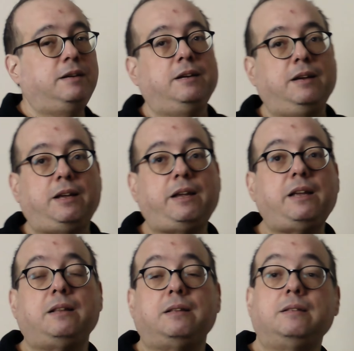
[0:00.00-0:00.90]

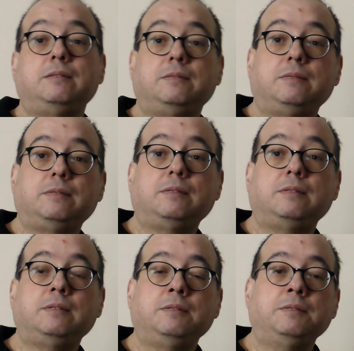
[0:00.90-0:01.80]
in
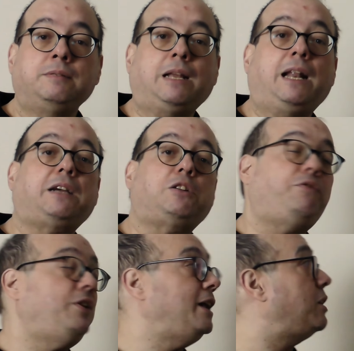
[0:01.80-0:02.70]
the
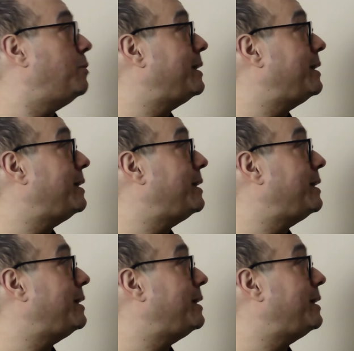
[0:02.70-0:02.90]
electrophilic aromatic